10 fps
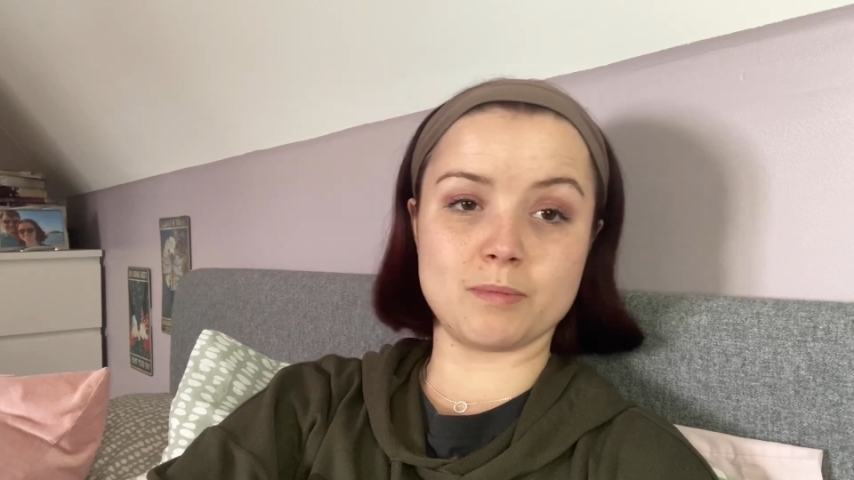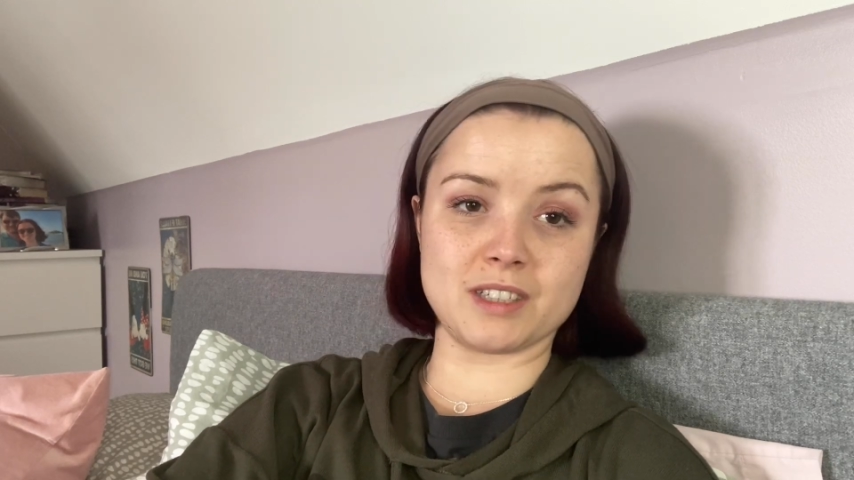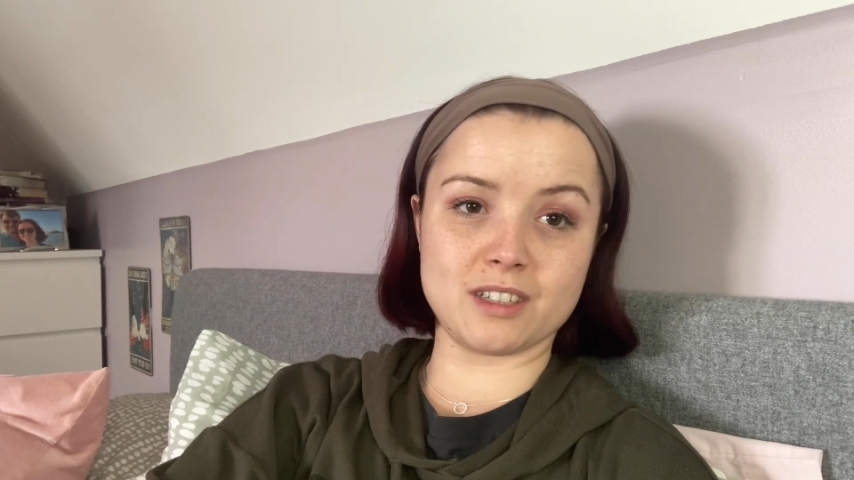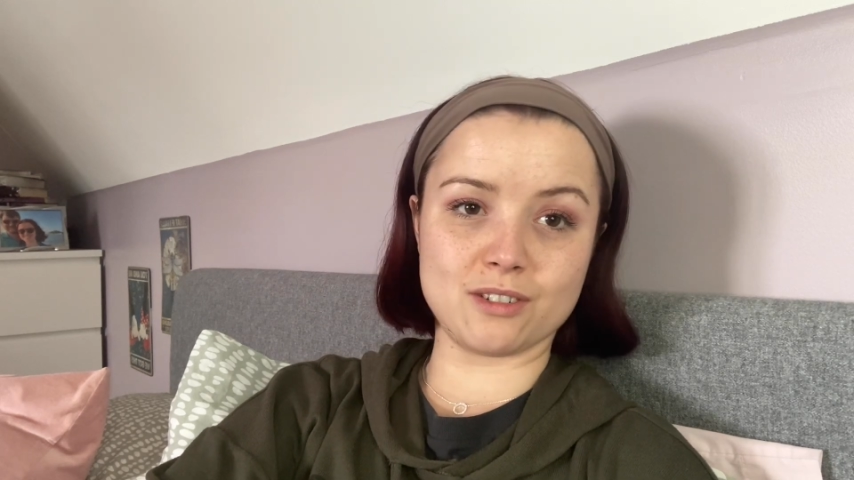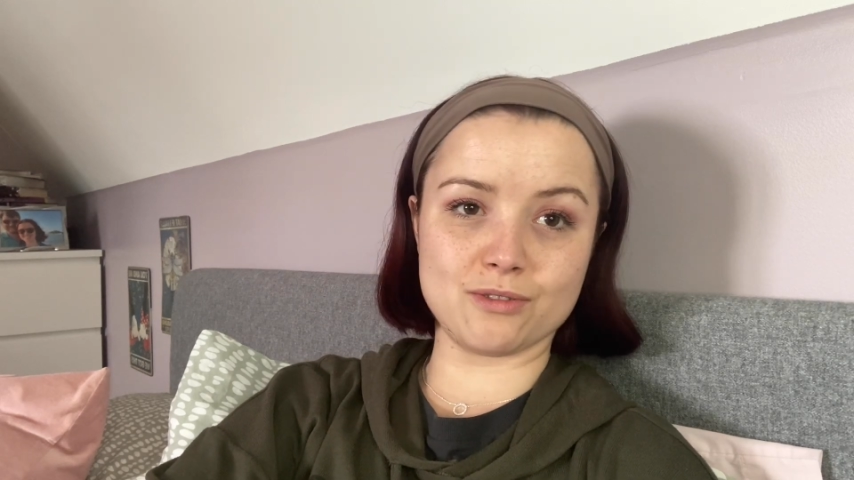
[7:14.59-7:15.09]

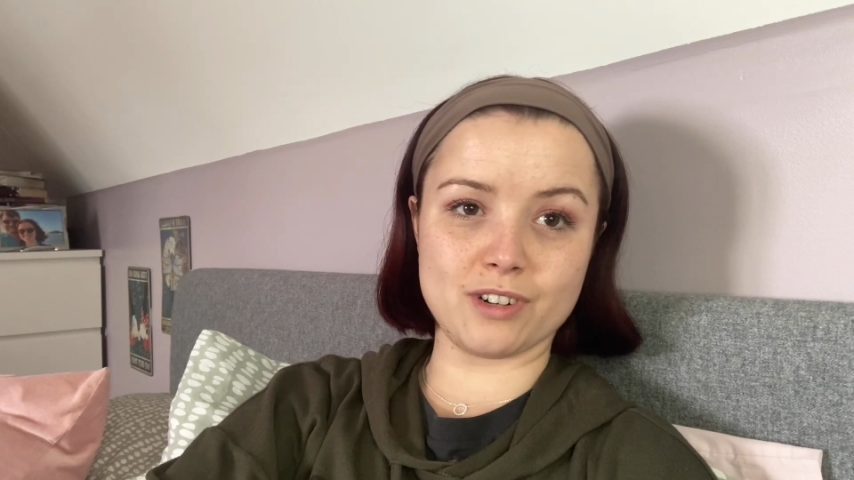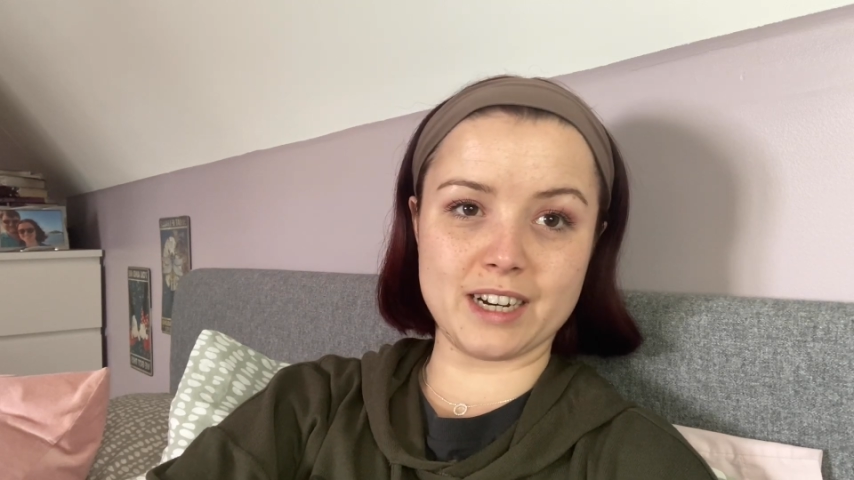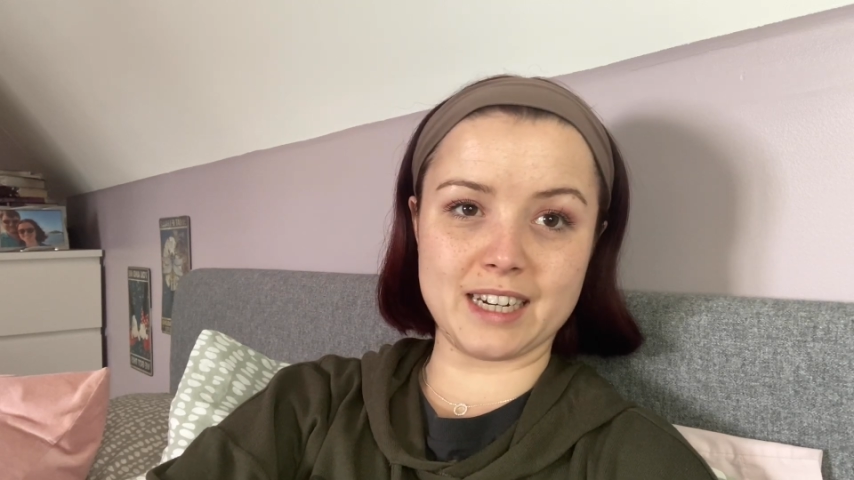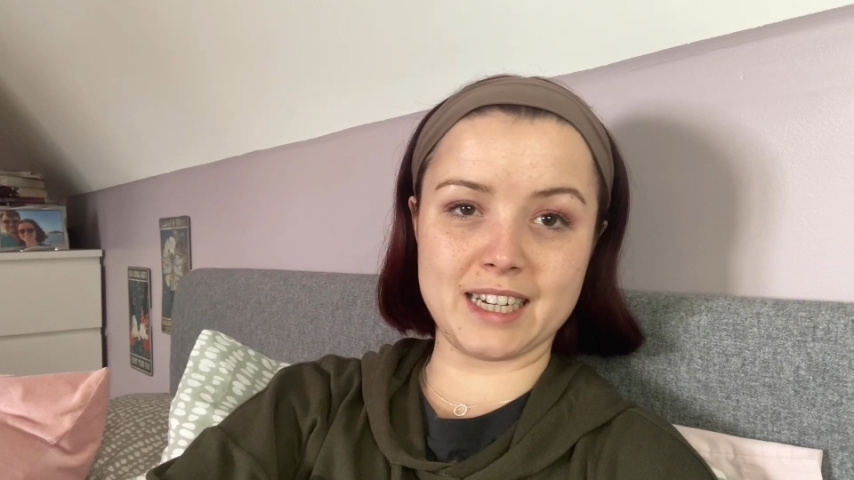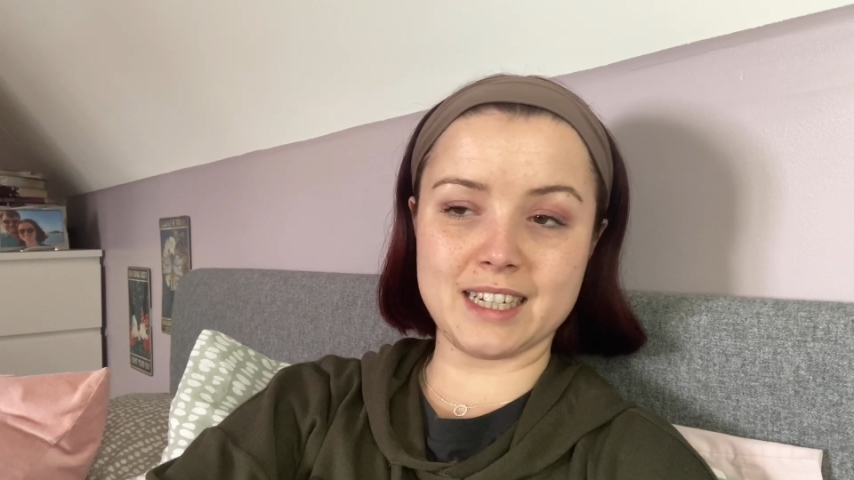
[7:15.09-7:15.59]
myself
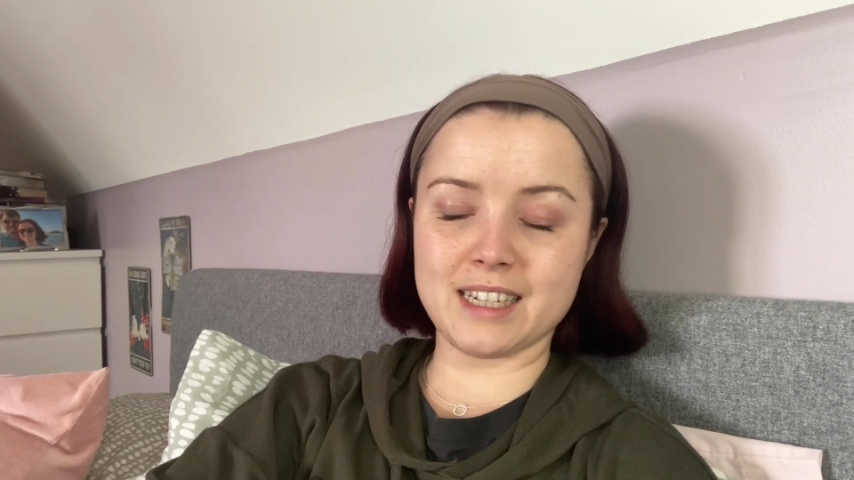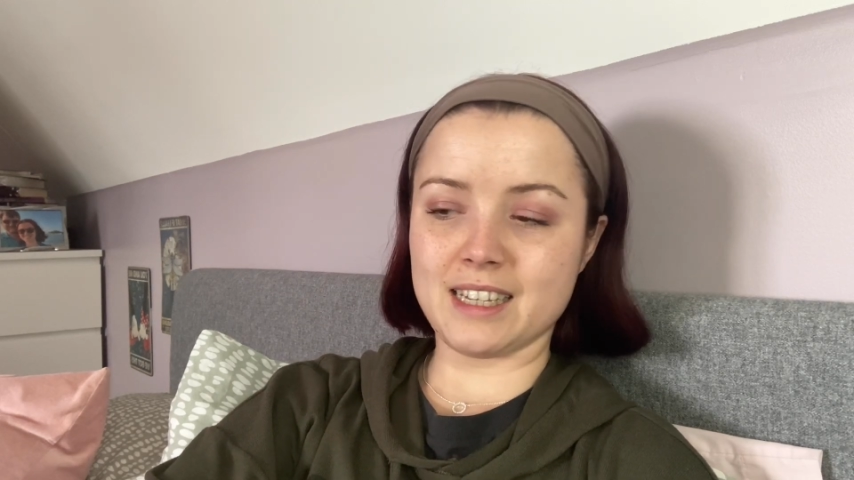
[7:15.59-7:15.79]
really.